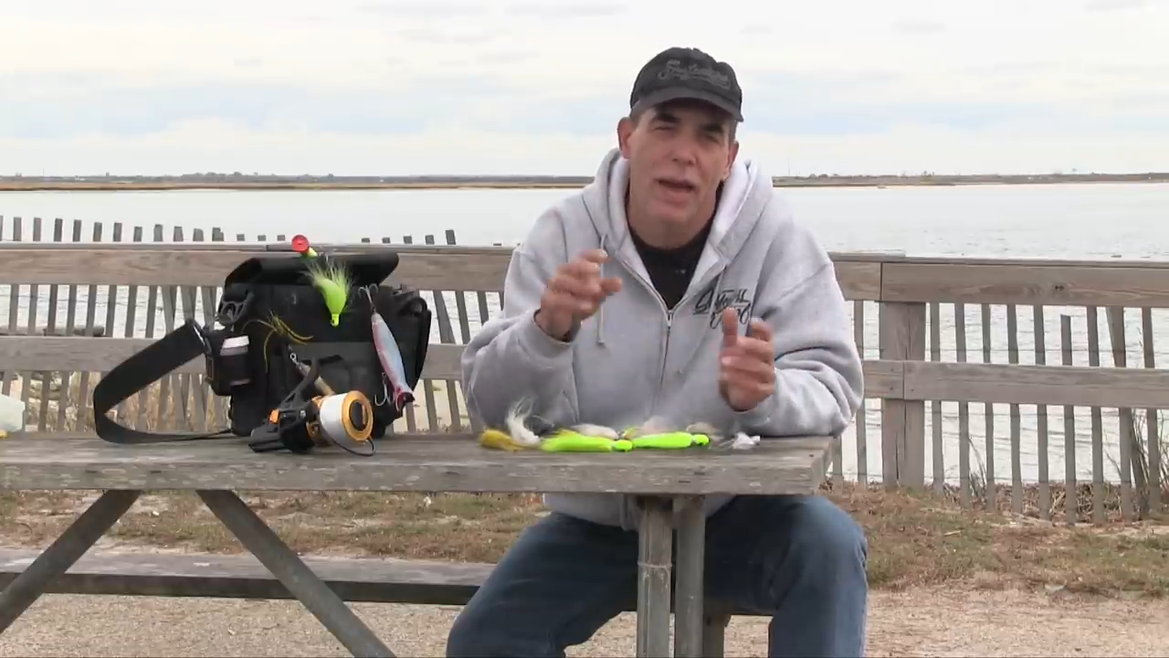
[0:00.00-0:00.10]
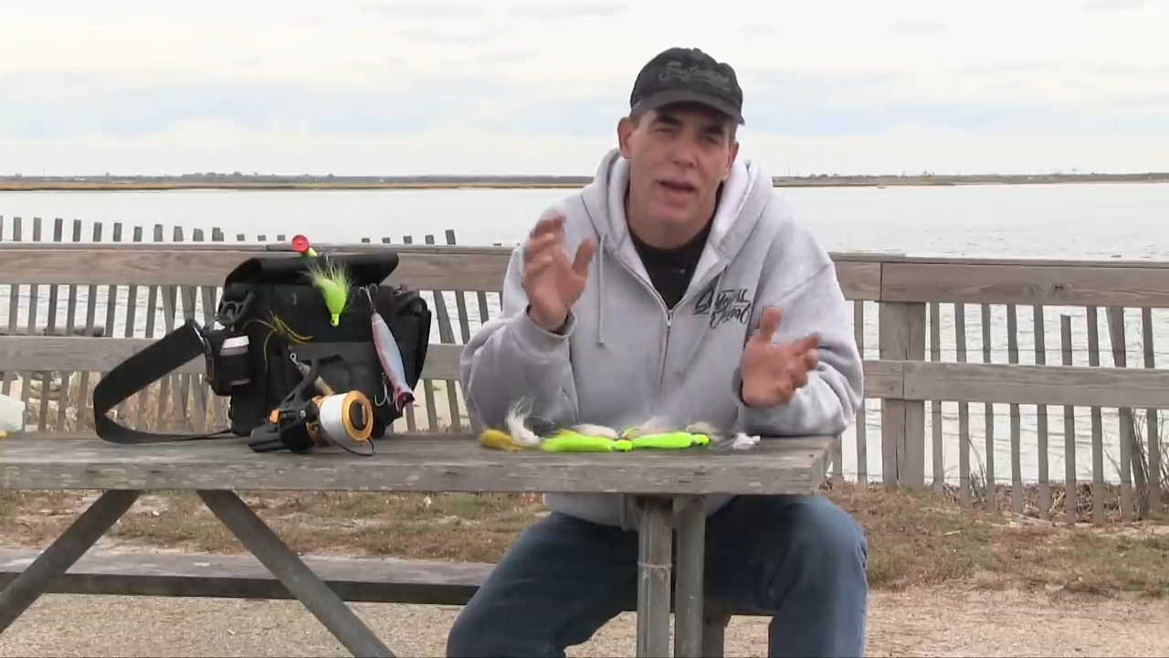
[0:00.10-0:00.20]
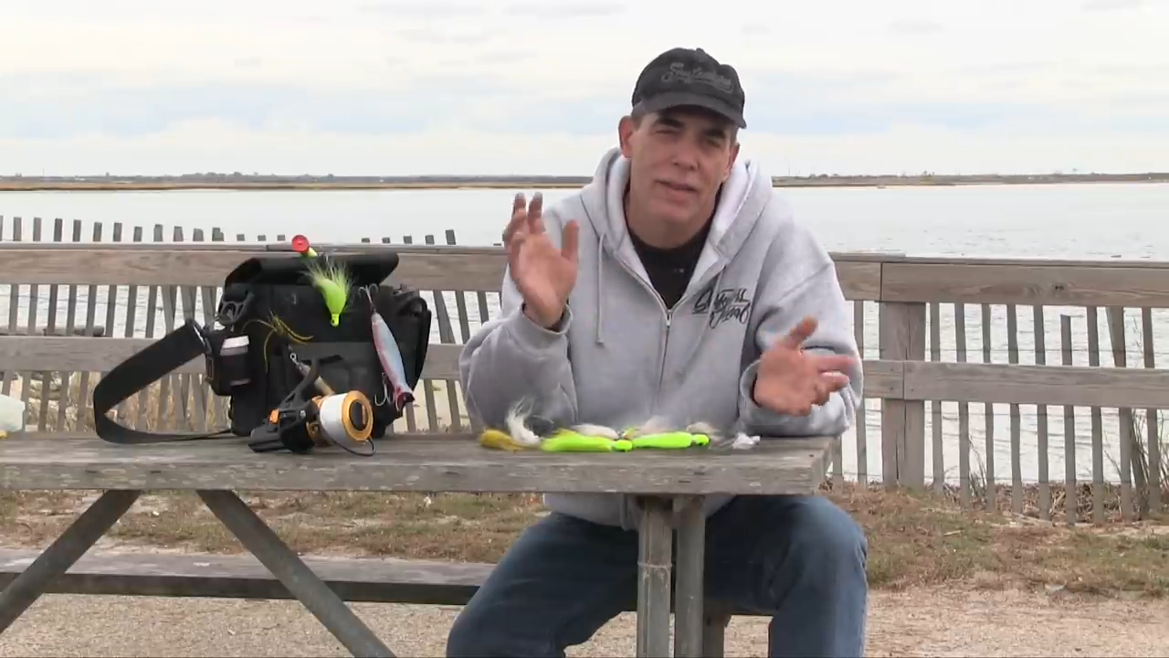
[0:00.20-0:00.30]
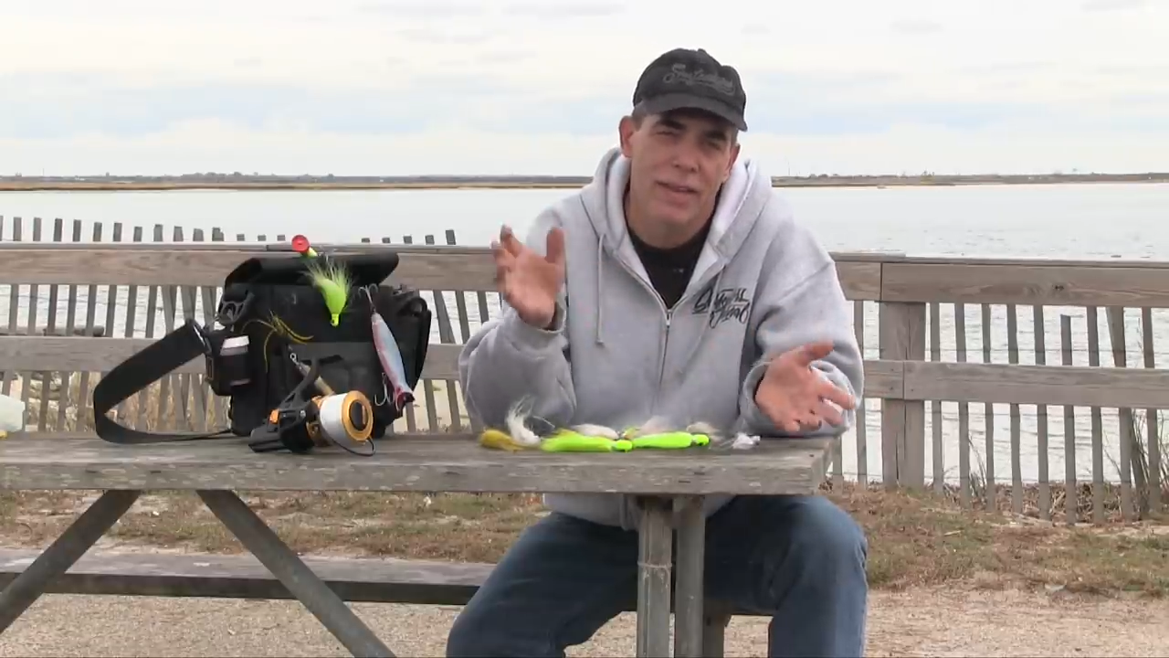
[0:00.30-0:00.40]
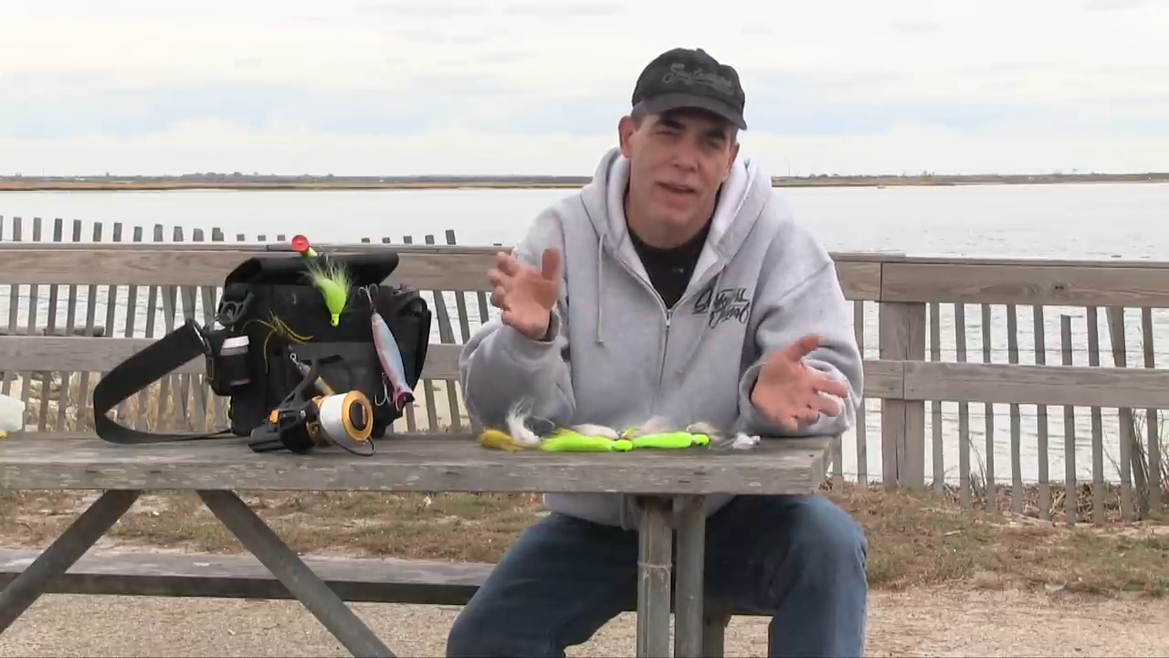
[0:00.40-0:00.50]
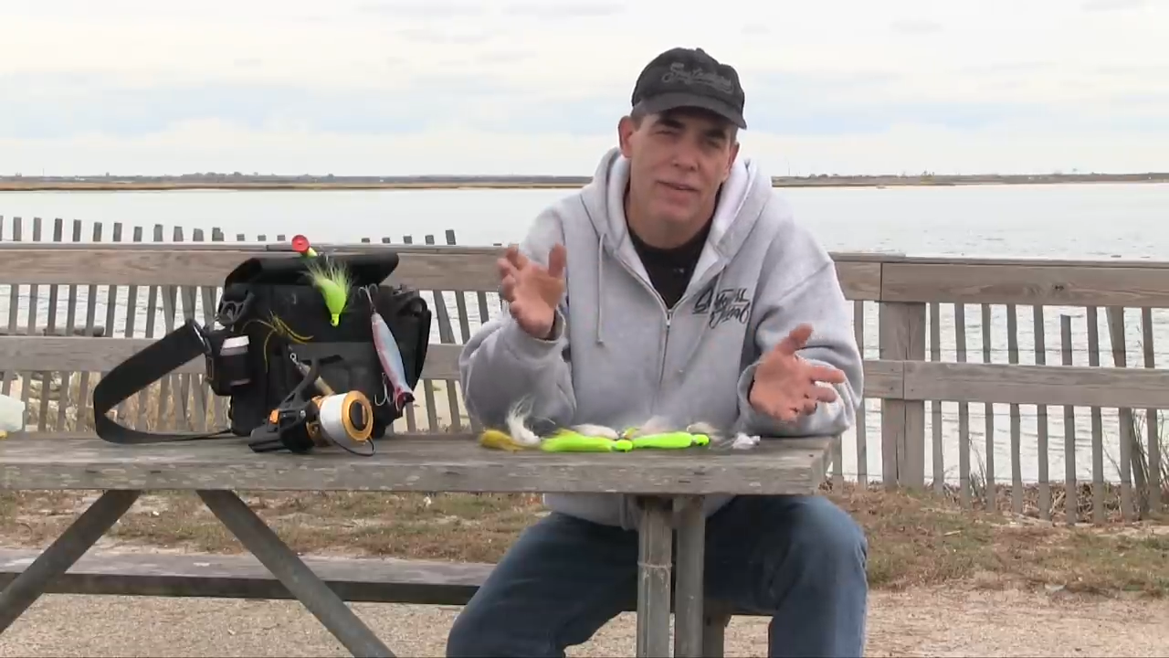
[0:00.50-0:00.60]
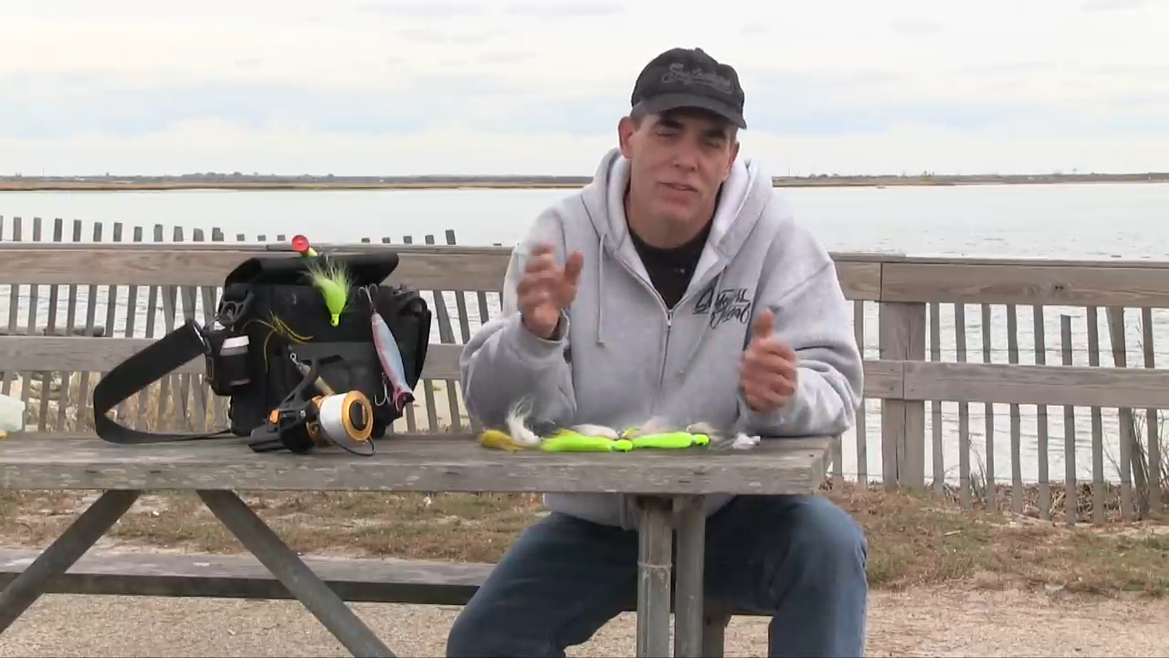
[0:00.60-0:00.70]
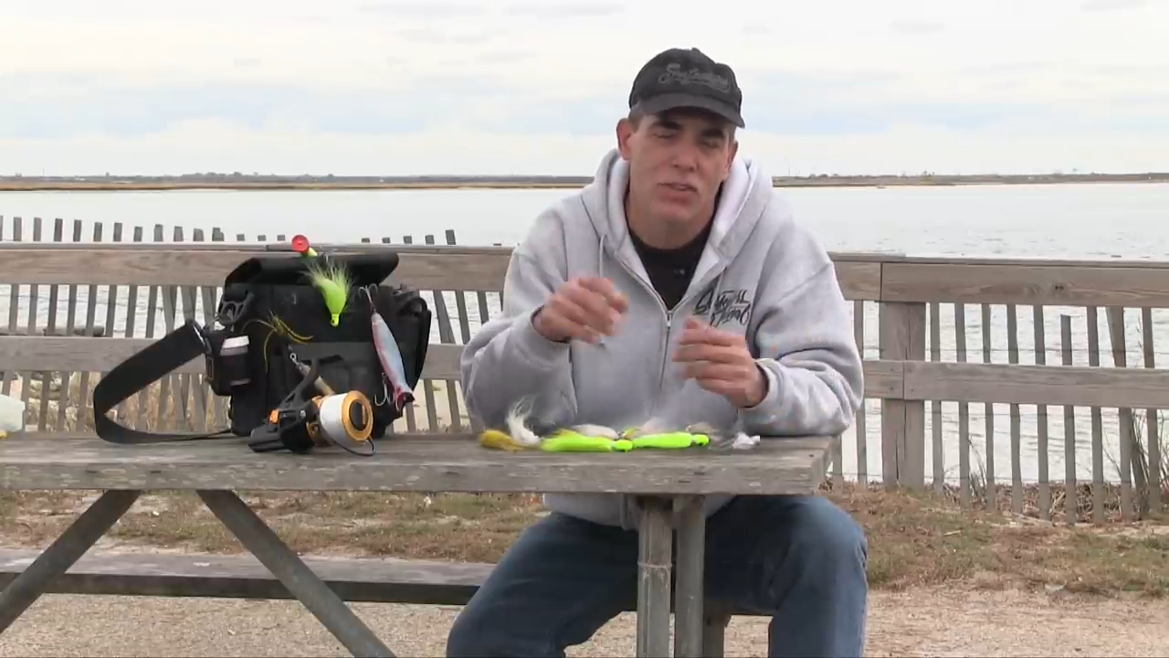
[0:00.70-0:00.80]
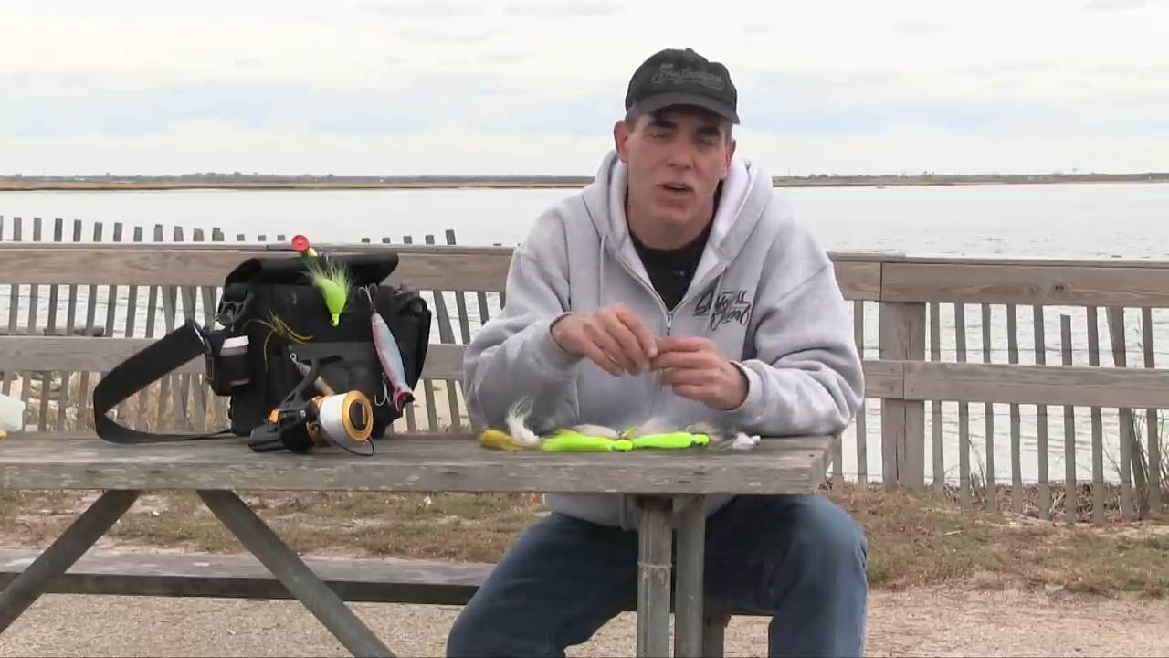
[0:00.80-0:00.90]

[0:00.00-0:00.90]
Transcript: And then